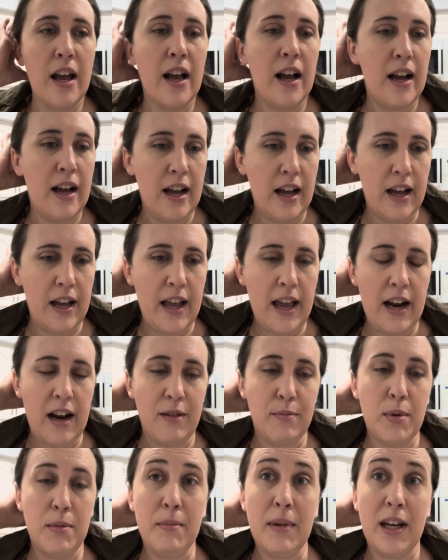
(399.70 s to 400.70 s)
And I've
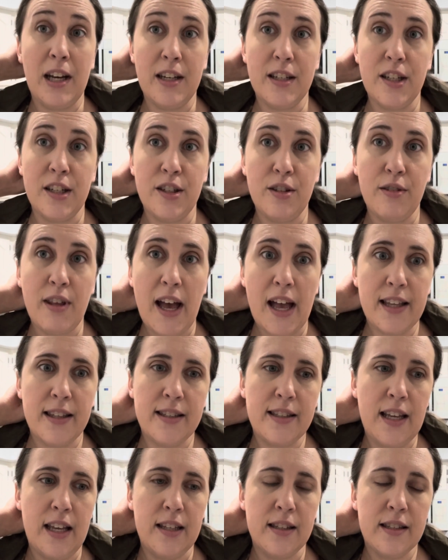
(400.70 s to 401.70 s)
been meaning to do that
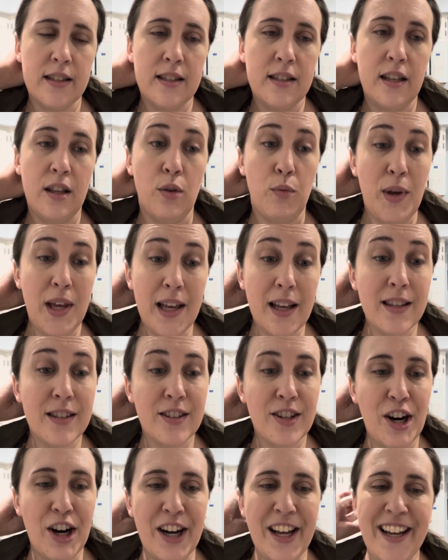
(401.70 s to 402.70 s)
since the weekend
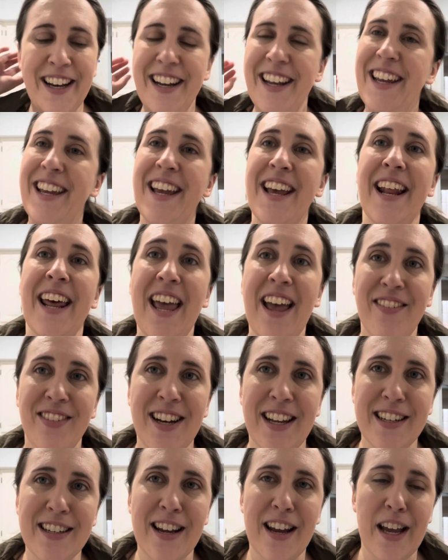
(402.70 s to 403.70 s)
started, and I haven't
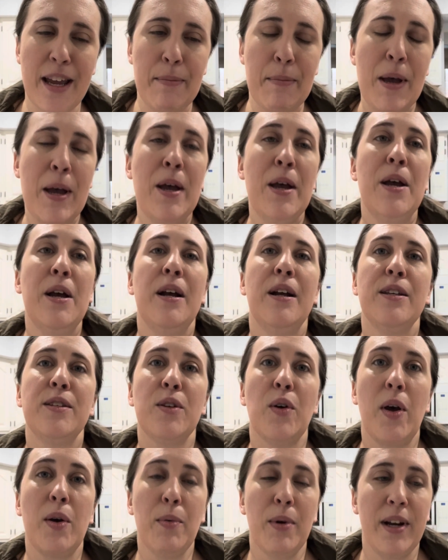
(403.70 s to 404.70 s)
had time. So
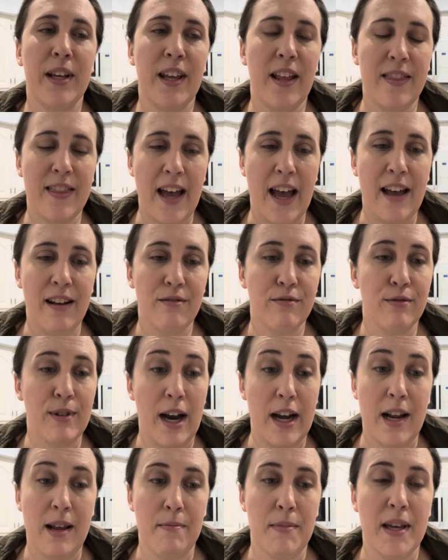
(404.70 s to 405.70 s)
I want to get that
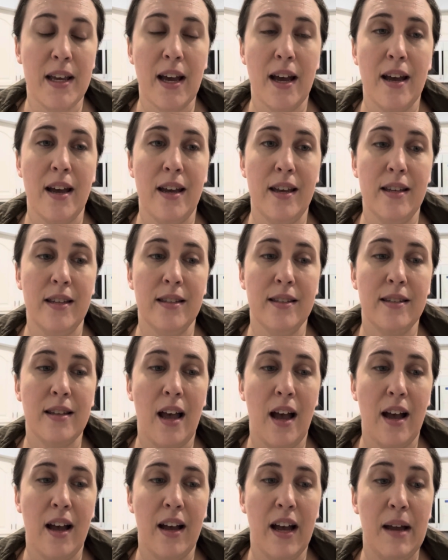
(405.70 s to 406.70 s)
ready, because
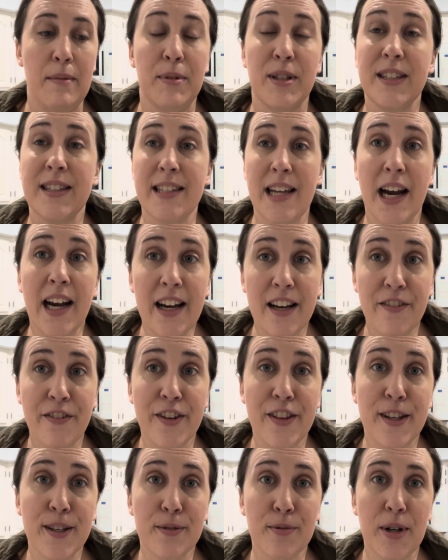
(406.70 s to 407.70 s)
I'm excited for
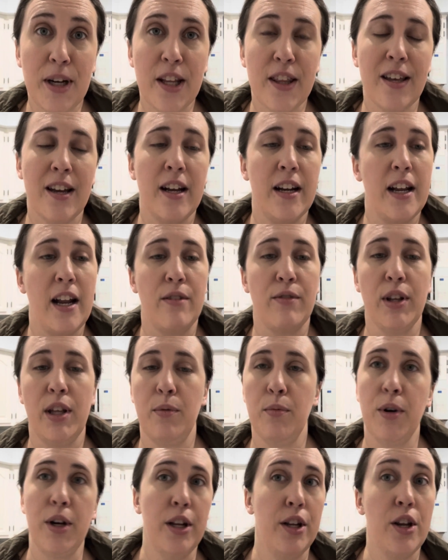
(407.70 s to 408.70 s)
this readathon, and I really
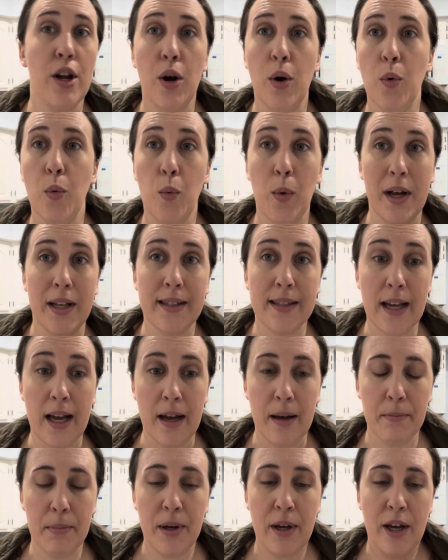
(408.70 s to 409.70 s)
want to know what's
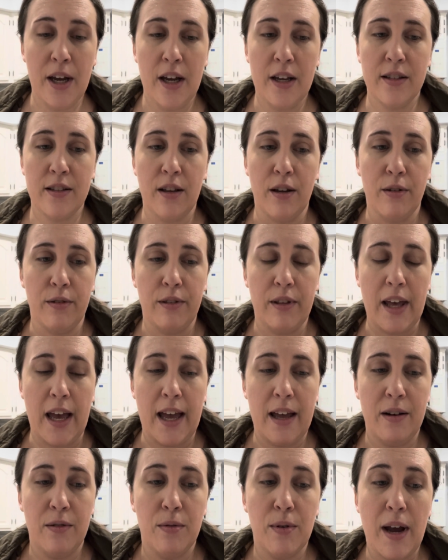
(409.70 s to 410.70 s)
up so
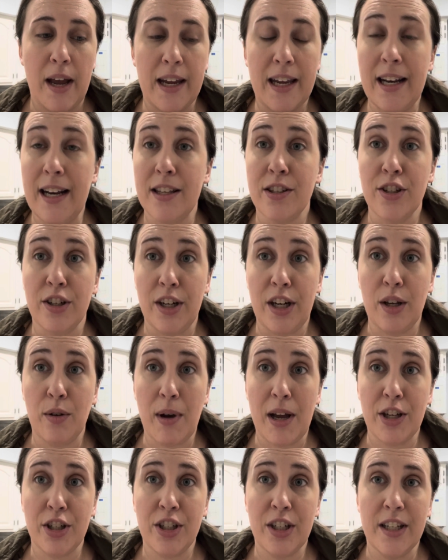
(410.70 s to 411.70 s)
that I can answer any
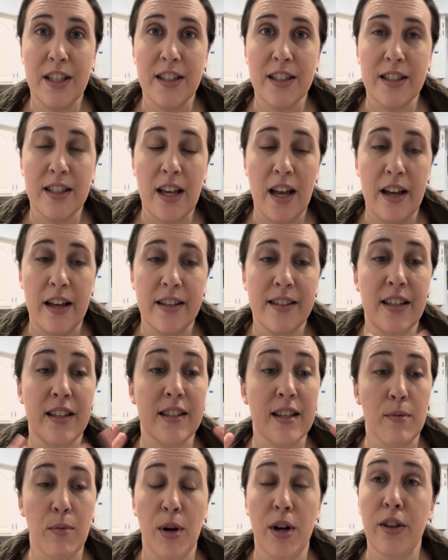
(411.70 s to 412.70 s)
questions. Since
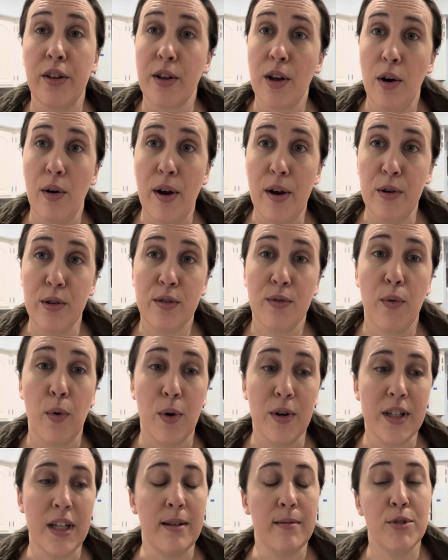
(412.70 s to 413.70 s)
I'm one of the co-hosts for
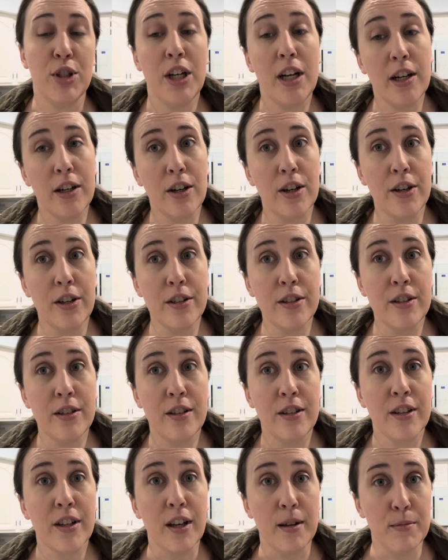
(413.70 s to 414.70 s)
Team Cheetah Girls,
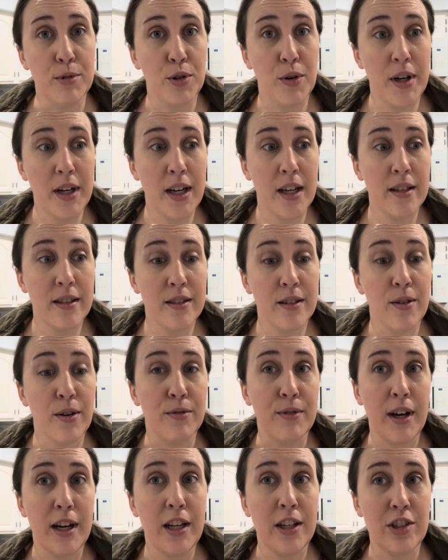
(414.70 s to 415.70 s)
come join us on
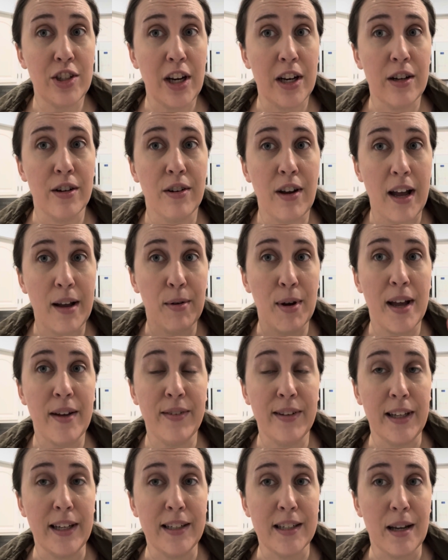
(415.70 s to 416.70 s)
Rainy's channel. I will have
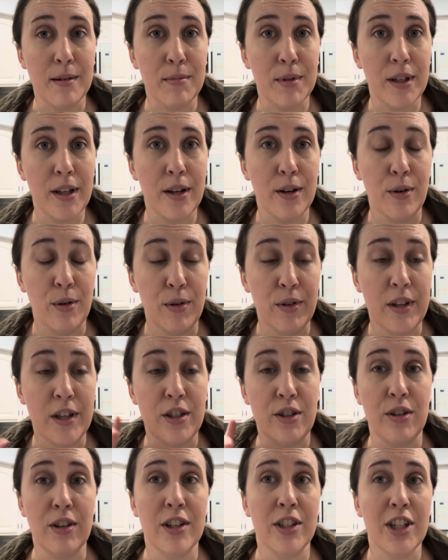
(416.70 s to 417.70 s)
it linked down below
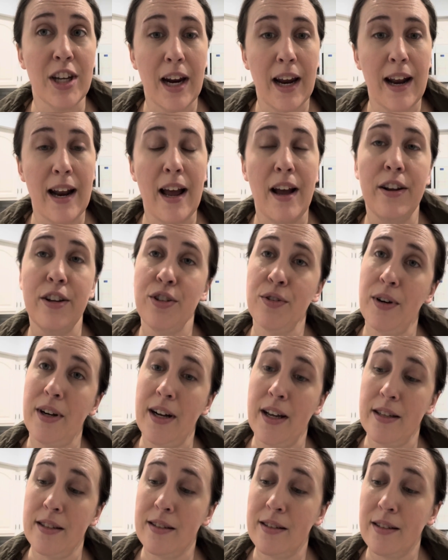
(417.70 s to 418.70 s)
that you can check it out and join
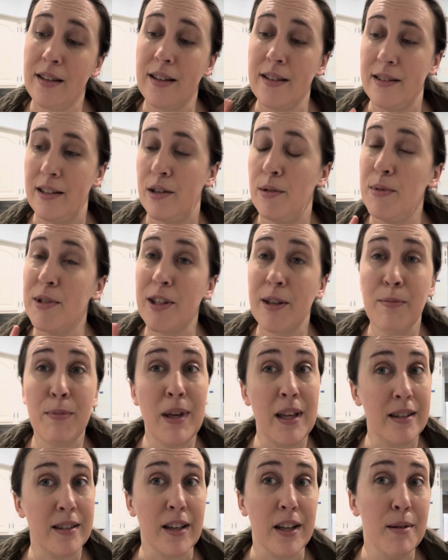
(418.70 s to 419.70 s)
us, because
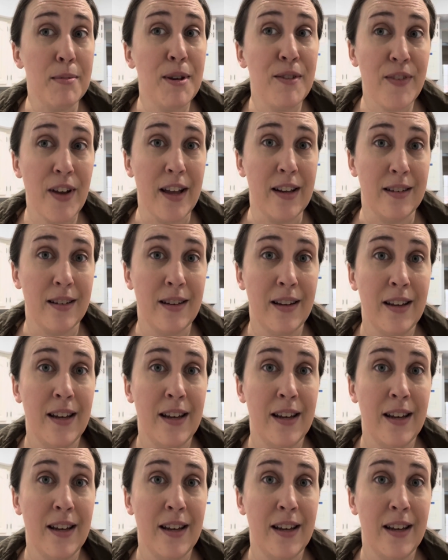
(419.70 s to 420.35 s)
it's going to be fun.